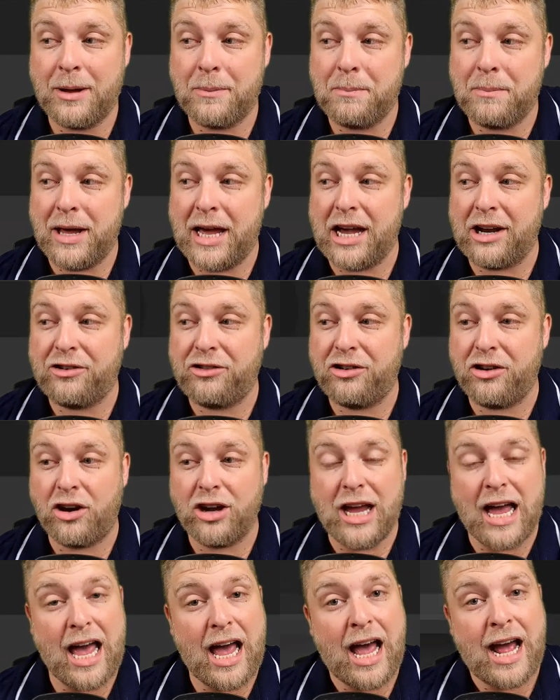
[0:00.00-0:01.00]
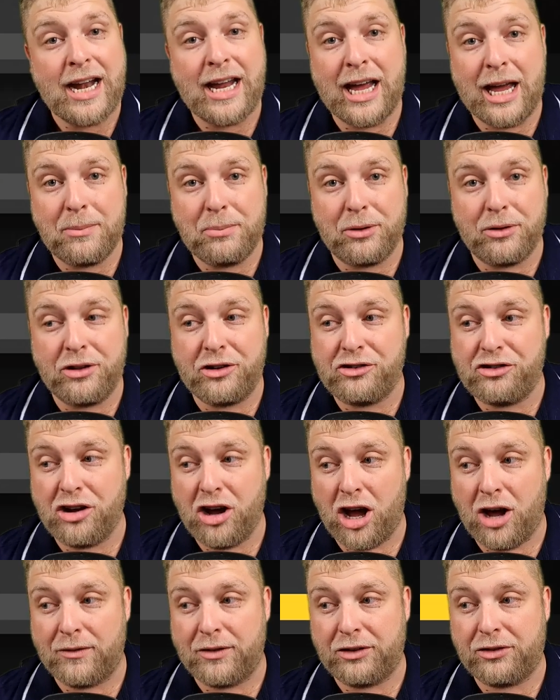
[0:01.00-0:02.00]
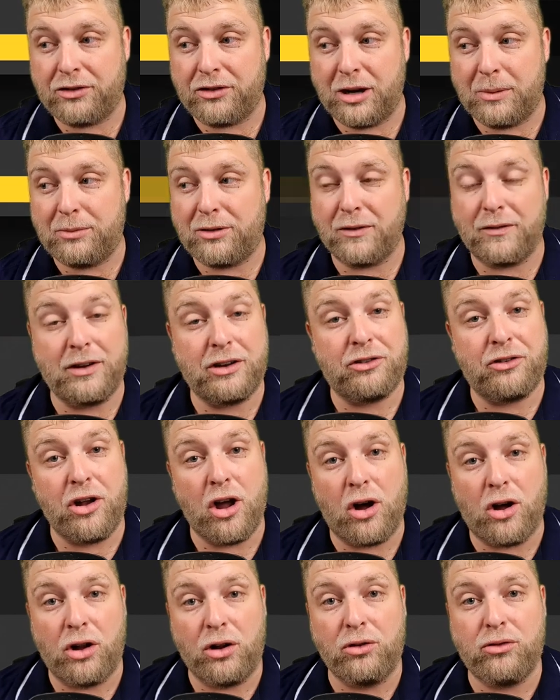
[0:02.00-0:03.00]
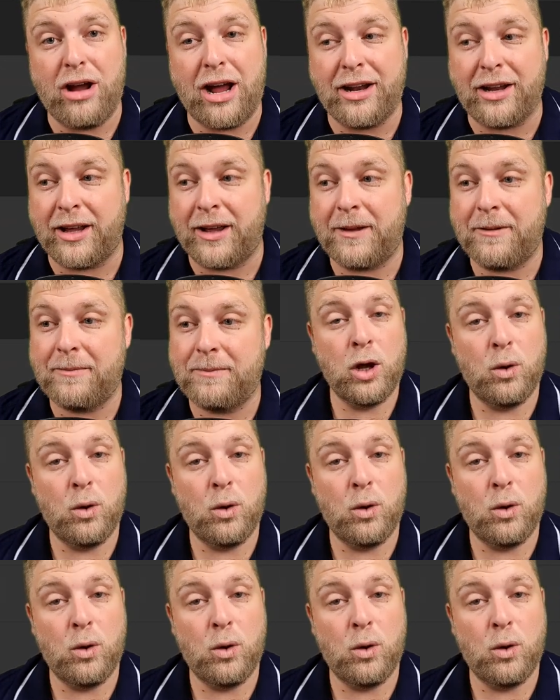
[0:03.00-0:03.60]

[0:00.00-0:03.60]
Make sure you enable the JavaScript if it's not already.